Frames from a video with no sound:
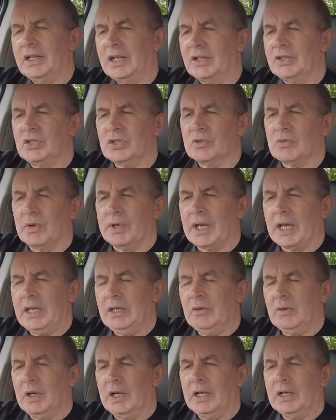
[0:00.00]
just want
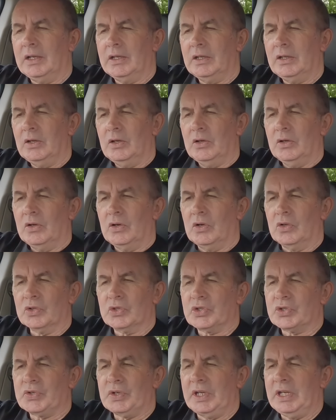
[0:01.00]
anywhere. All
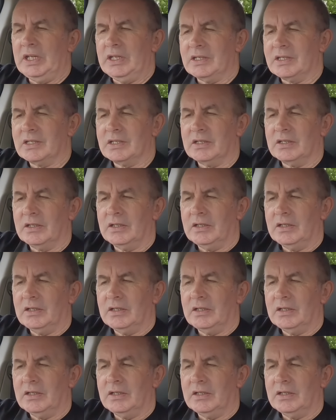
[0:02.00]
streets.